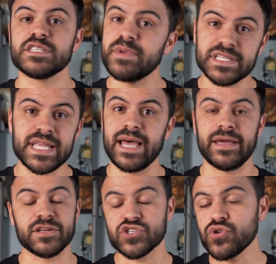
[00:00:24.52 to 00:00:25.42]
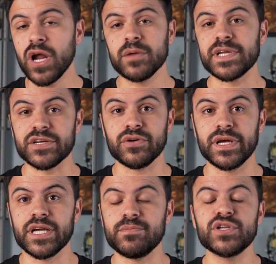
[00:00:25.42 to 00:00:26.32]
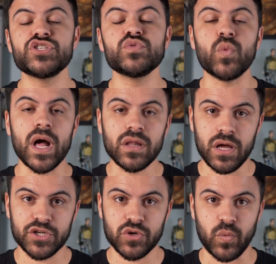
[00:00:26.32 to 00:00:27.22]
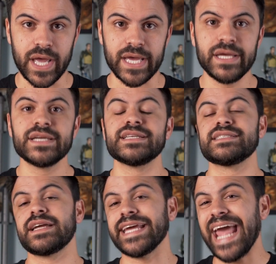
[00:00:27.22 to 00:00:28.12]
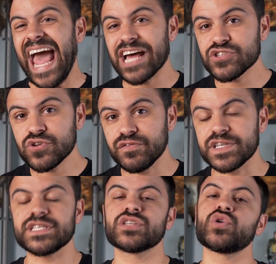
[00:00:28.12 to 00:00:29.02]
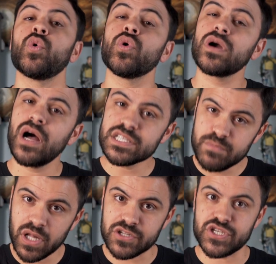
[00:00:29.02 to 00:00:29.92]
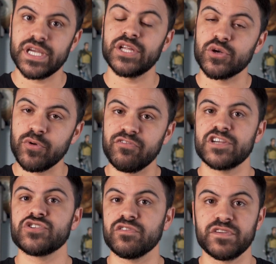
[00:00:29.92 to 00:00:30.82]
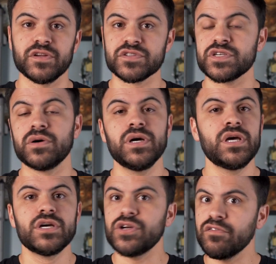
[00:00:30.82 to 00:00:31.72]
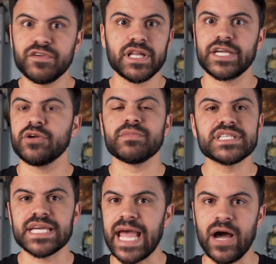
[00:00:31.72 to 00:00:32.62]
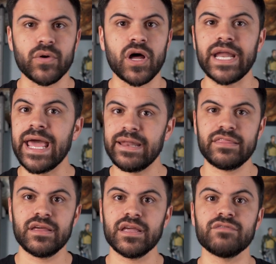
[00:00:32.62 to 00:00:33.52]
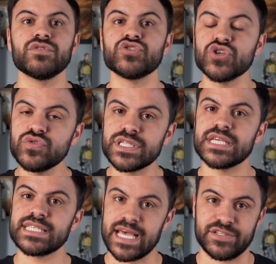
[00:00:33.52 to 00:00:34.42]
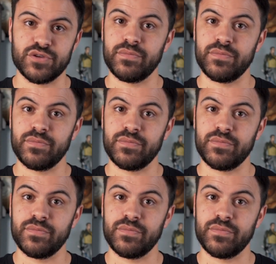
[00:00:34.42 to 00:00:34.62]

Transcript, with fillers: This means that an astronomy degree can put you well on your way to studying astrophysics or cosmology in your professional field, so don't feel like you're missing out on anything if you choose this as your